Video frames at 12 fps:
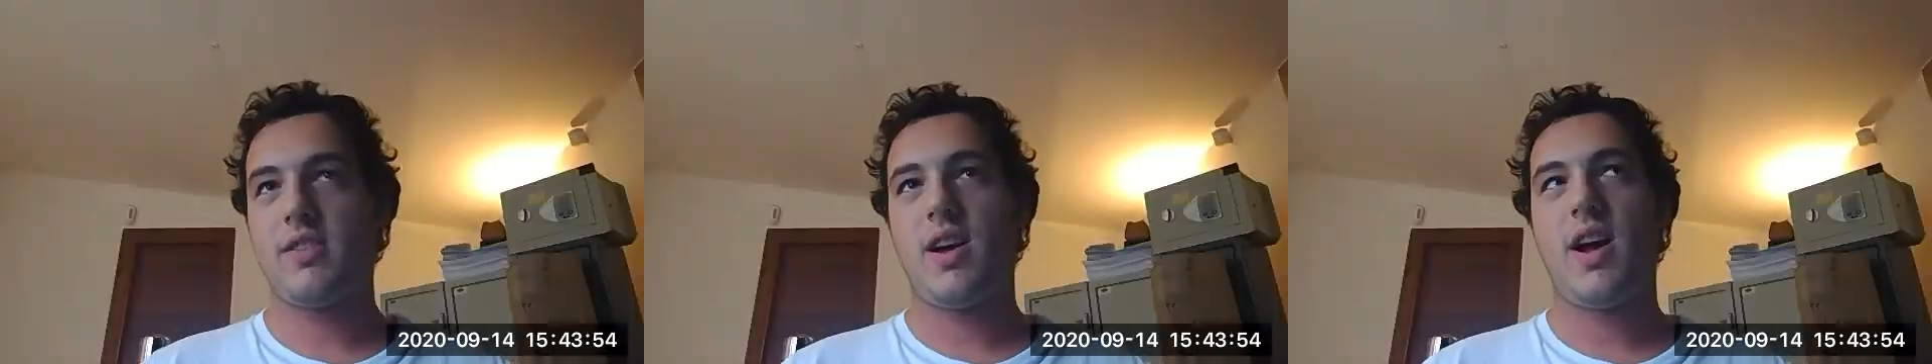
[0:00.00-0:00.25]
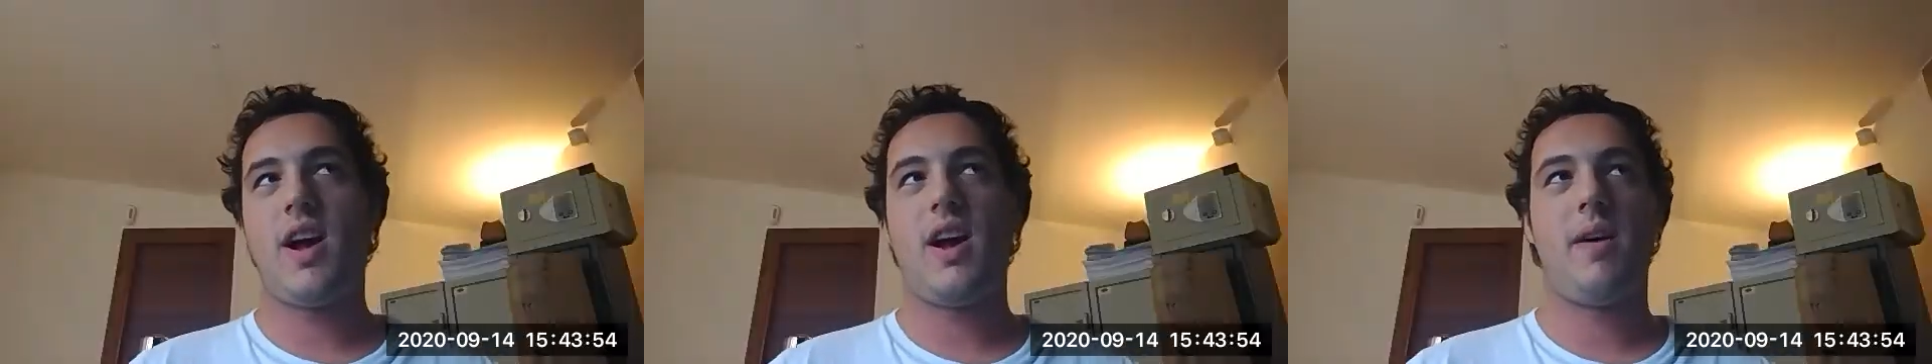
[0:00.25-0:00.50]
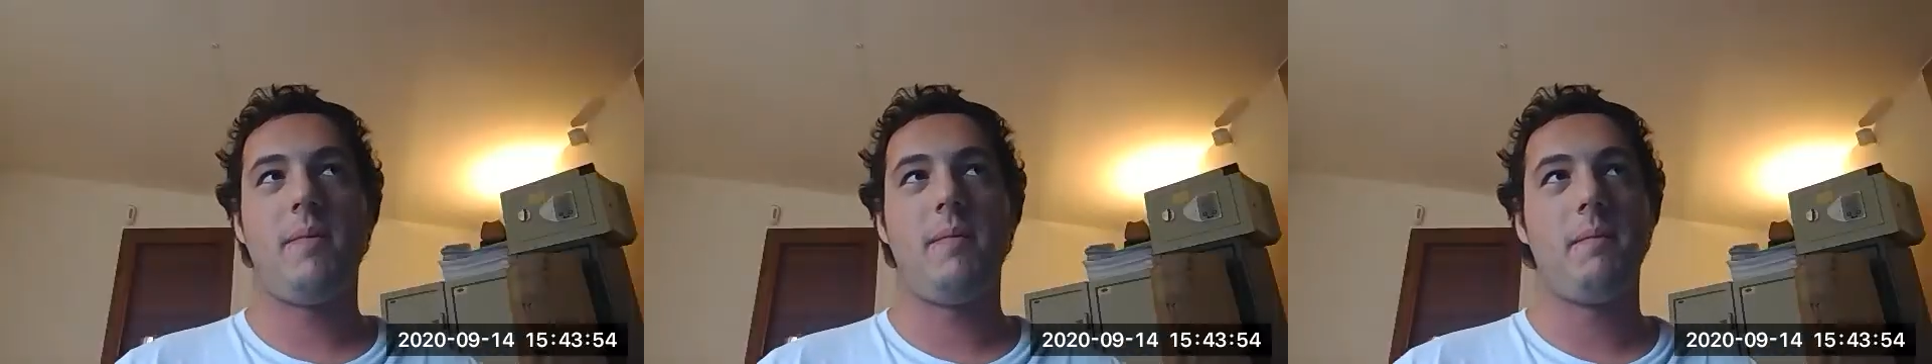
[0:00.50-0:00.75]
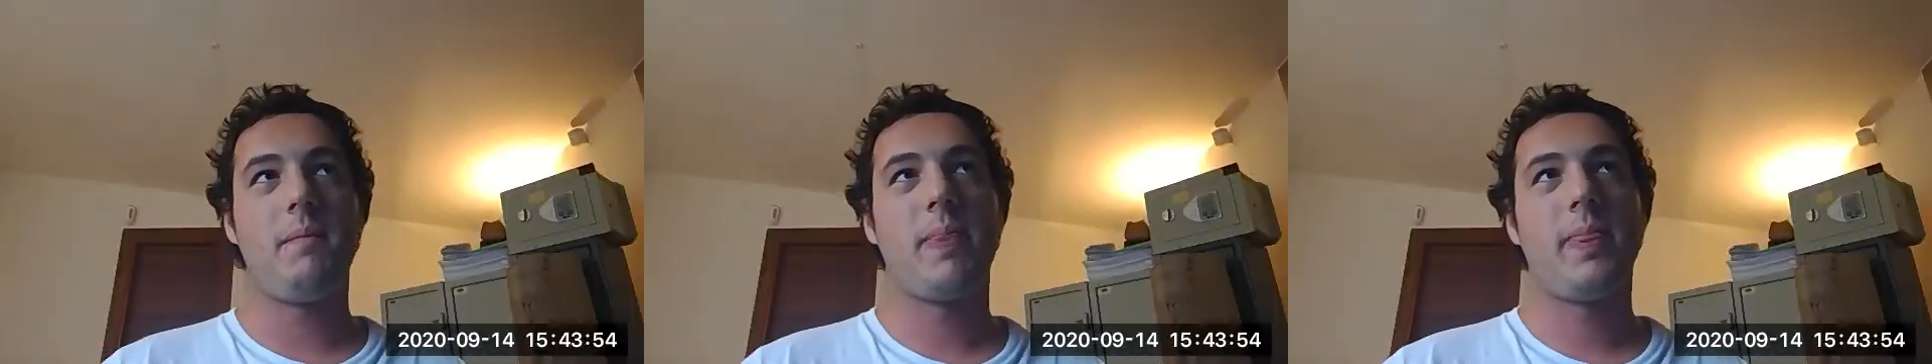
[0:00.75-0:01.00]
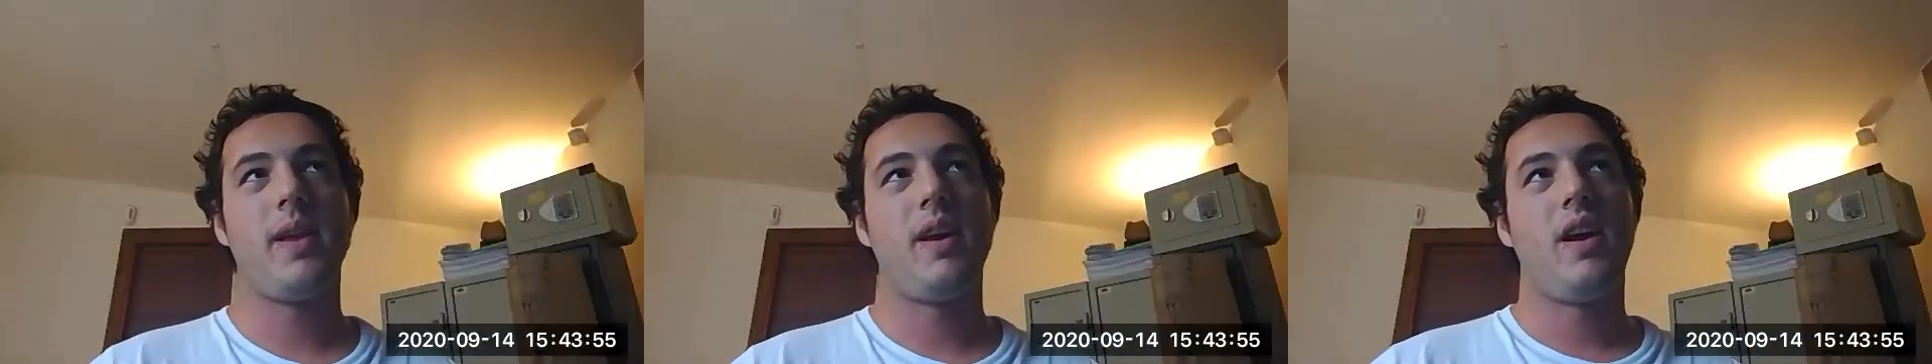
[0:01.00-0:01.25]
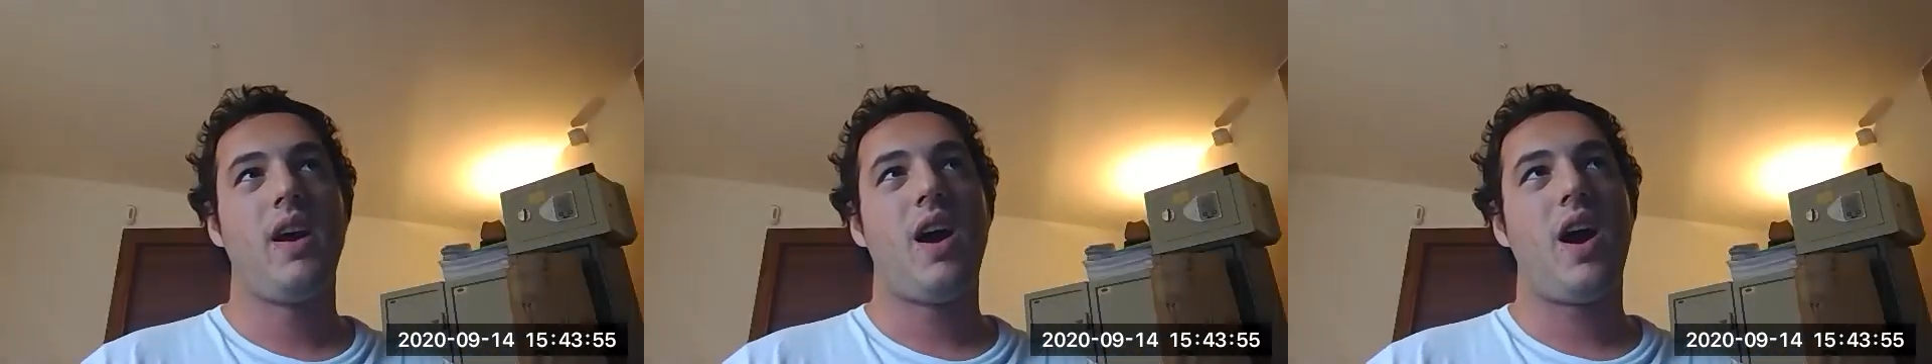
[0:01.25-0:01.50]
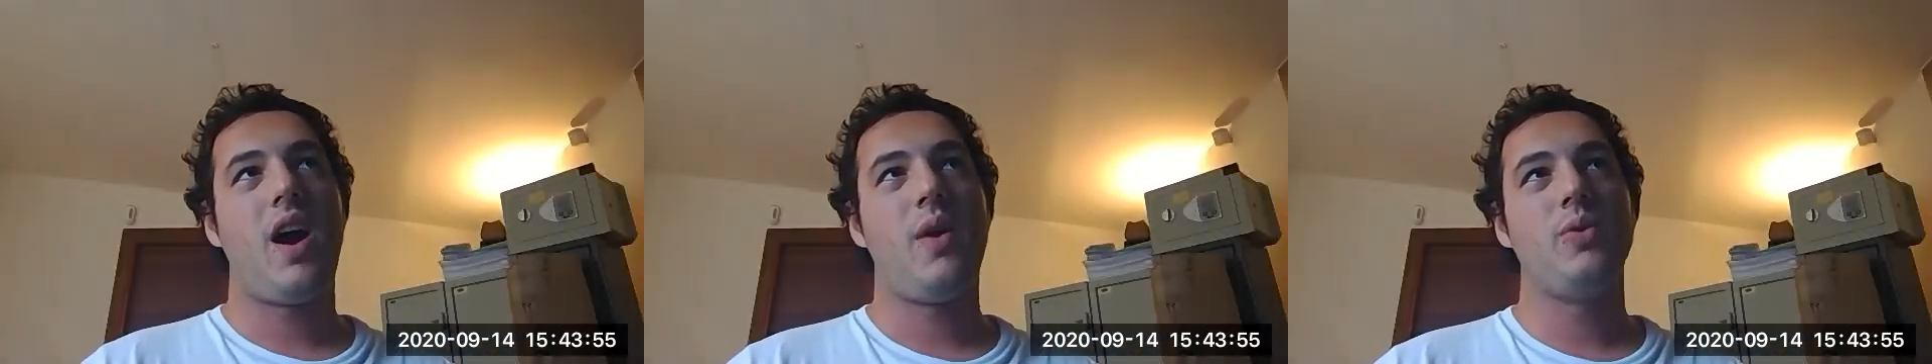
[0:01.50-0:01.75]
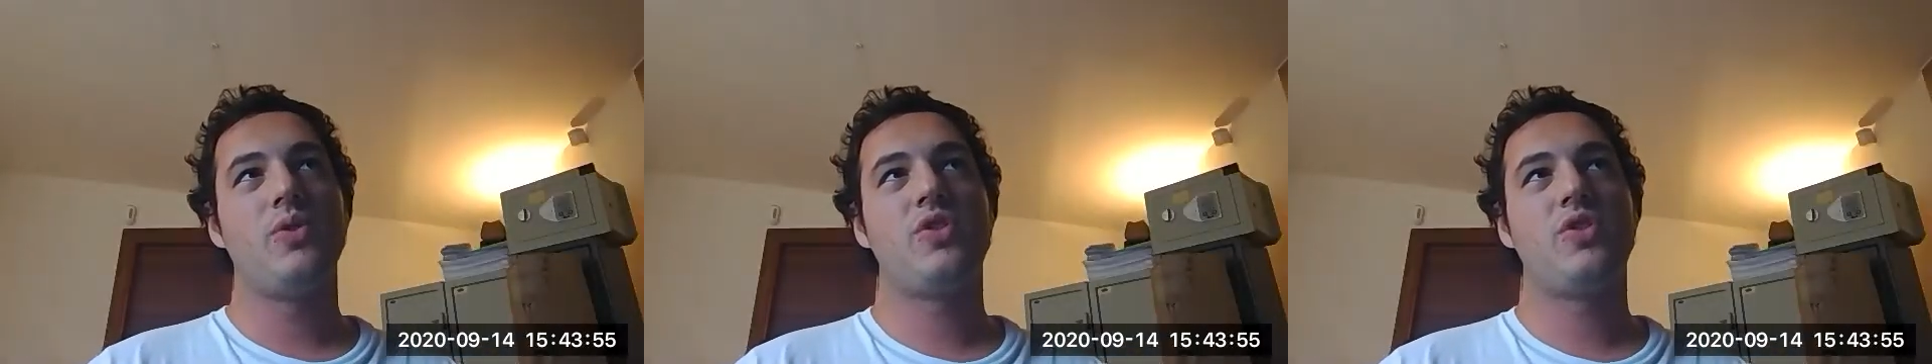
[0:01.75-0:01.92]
I would